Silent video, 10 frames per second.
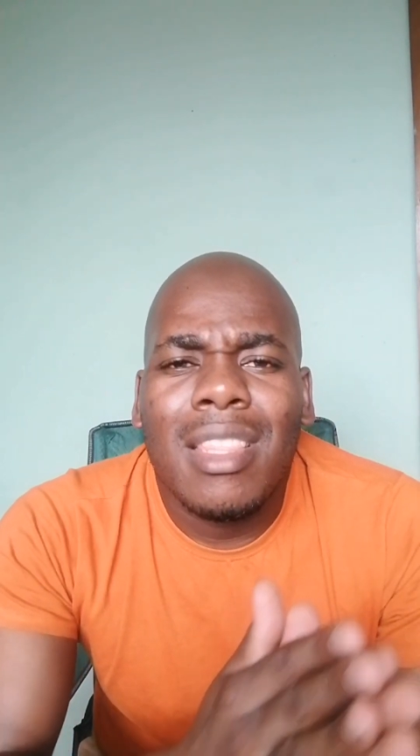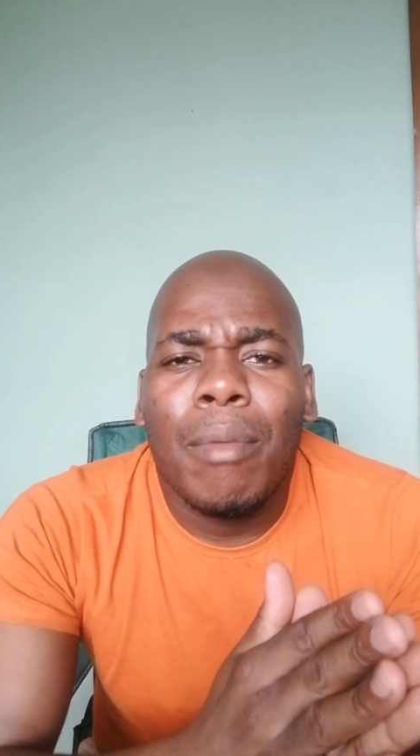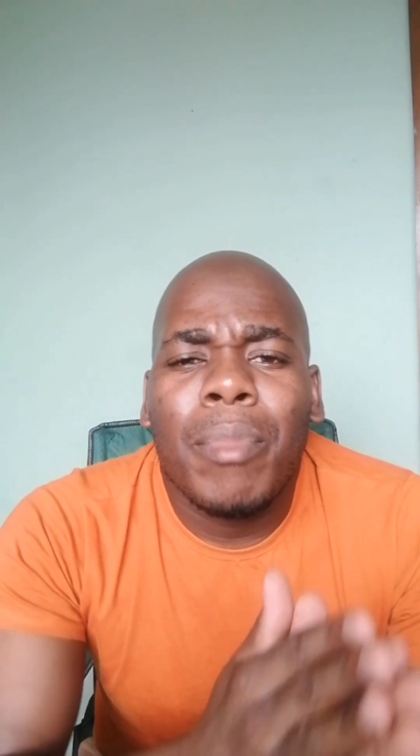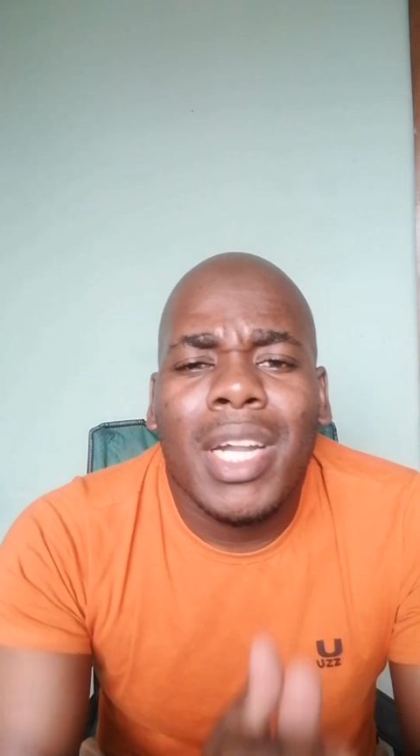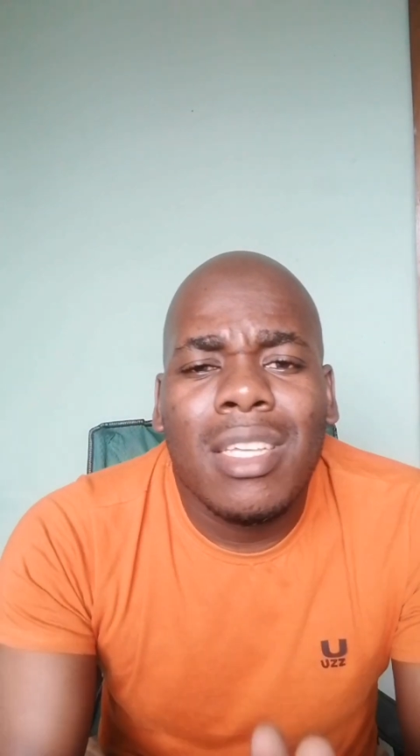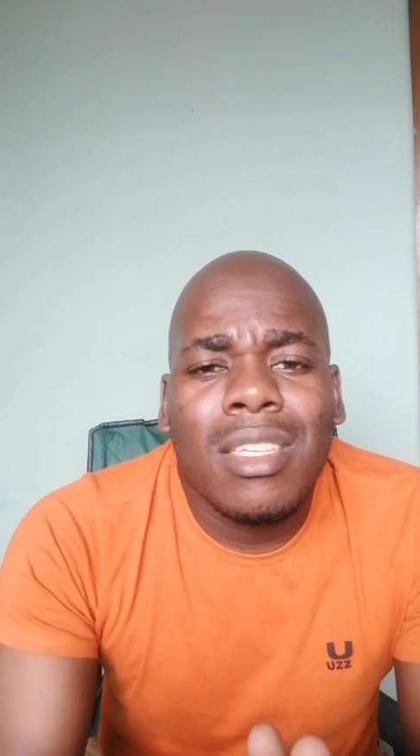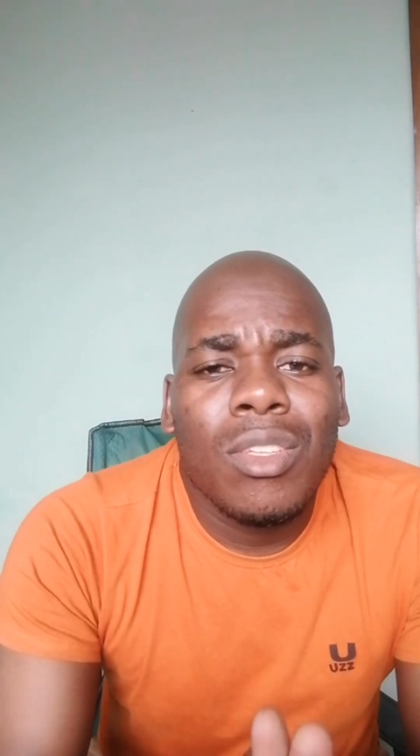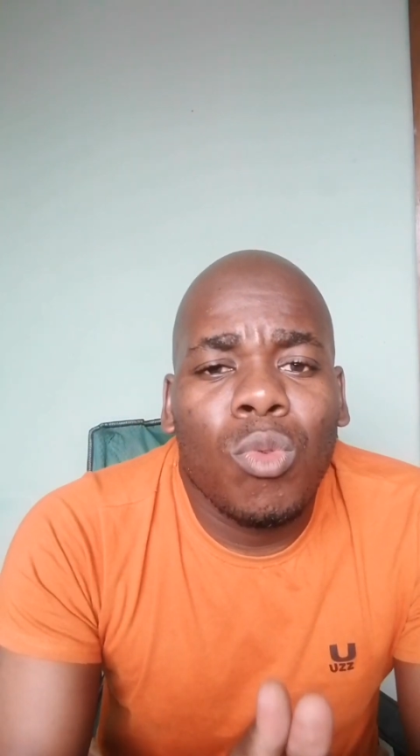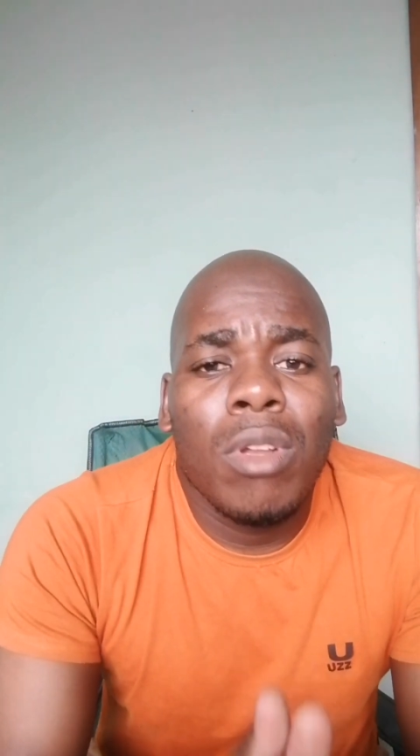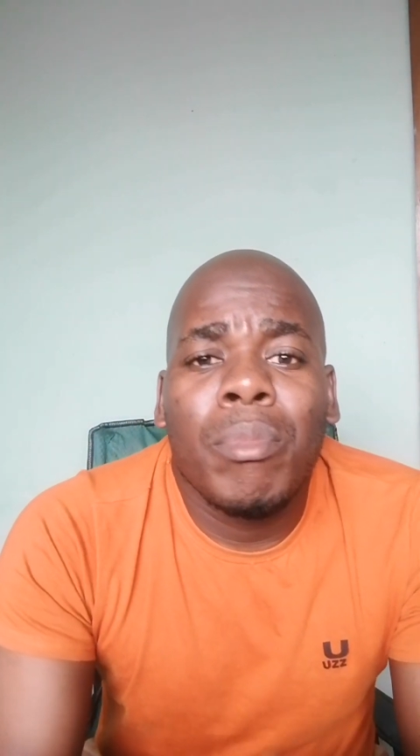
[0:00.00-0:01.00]
the
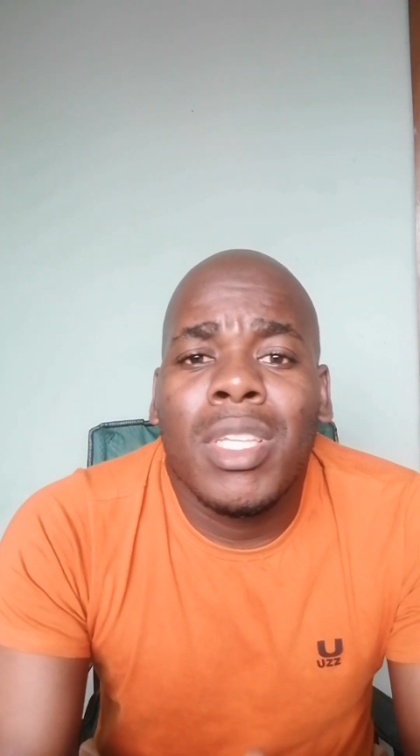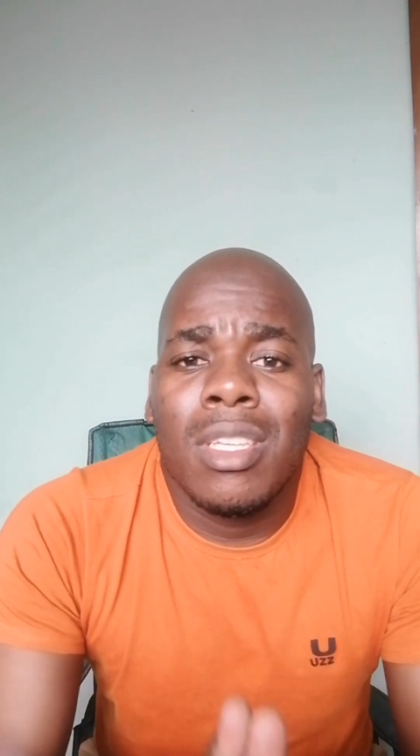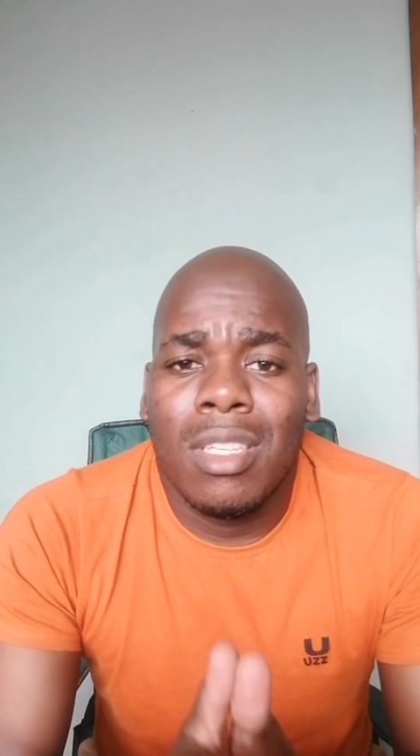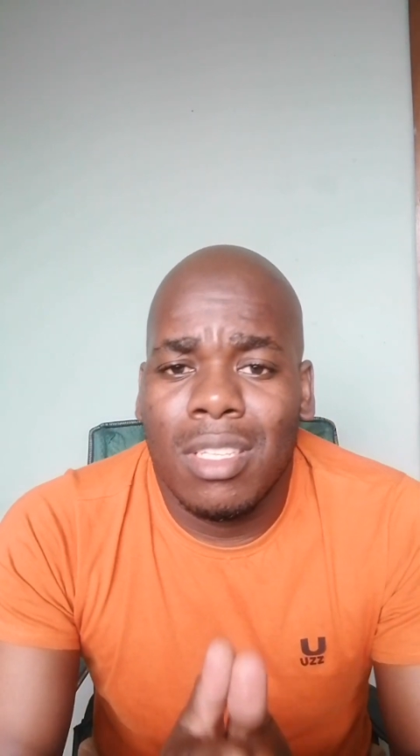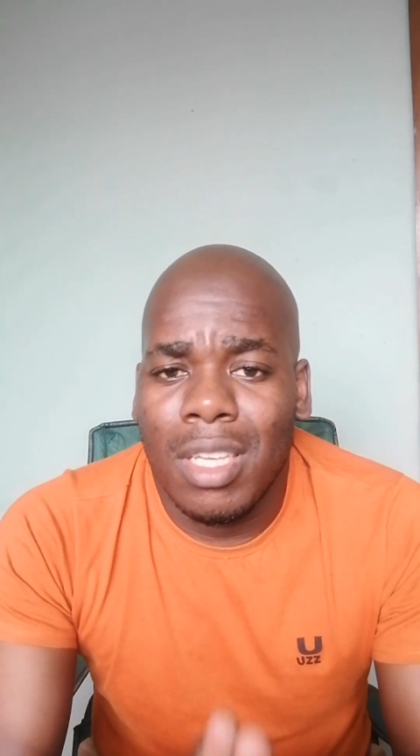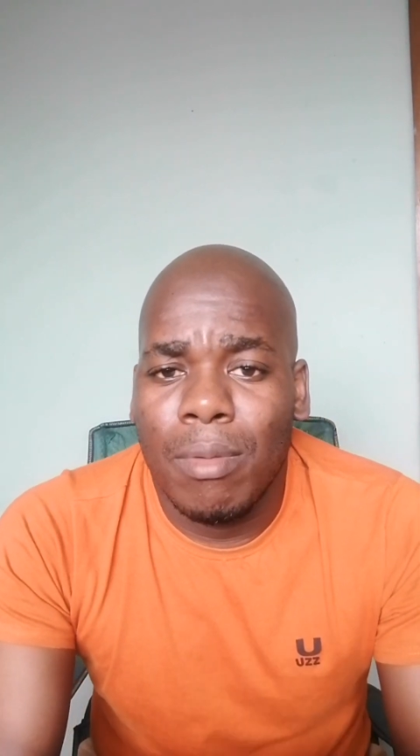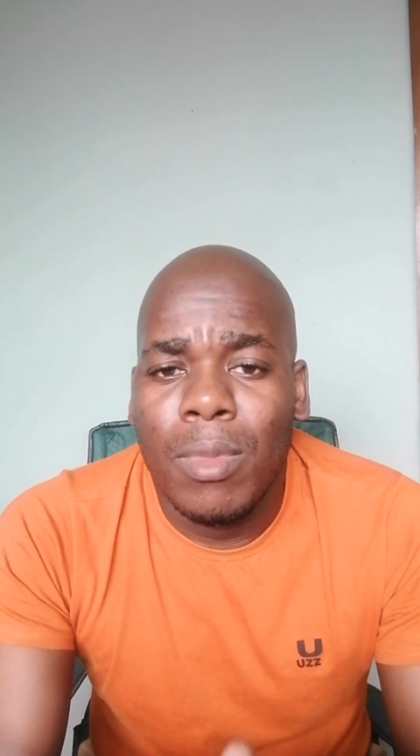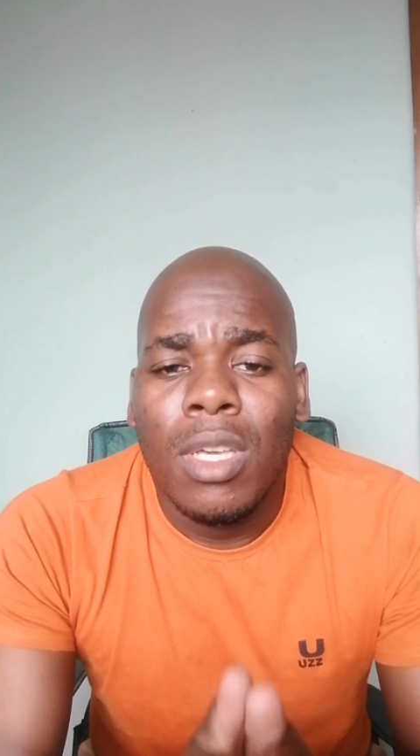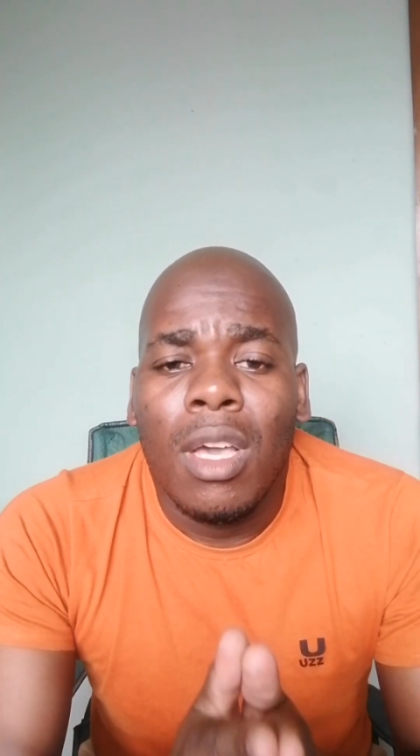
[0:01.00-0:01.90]
prices won't be the same